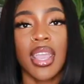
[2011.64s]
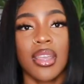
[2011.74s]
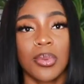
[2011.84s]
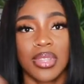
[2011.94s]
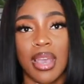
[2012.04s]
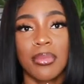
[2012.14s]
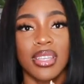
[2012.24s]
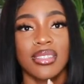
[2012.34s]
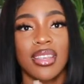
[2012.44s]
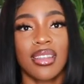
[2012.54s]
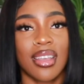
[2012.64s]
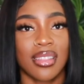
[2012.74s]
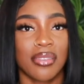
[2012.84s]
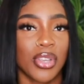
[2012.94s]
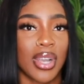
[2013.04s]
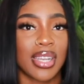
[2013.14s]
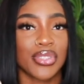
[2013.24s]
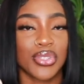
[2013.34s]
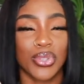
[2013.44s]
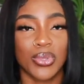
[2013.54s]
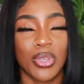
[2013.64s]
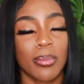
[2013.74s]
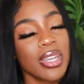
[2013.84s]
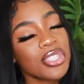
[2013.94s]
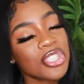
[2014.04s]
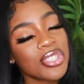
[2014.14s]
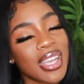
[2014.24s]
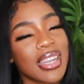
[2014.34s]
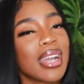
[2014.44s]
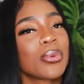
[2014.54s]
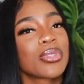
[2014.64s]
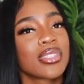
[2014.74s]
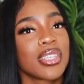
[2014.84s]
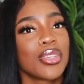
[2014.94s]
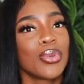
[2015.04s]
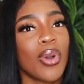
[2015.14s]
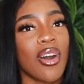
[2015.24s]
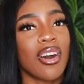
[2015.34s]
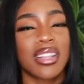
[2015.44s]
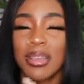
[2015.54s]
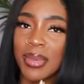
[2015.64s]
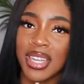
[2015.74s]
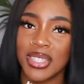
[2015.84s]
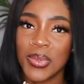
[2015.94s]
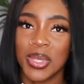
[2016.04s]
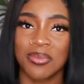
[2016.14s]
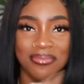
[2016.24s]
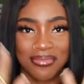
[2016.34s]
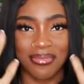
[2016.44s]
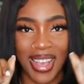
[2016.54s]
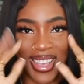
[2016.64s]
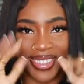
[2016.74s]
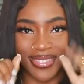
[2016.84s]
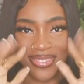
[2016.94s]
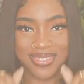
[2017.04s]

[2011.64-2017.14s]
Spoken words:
And with that being said, I love you guys so, so much, and I will see you all in my next one. Bye.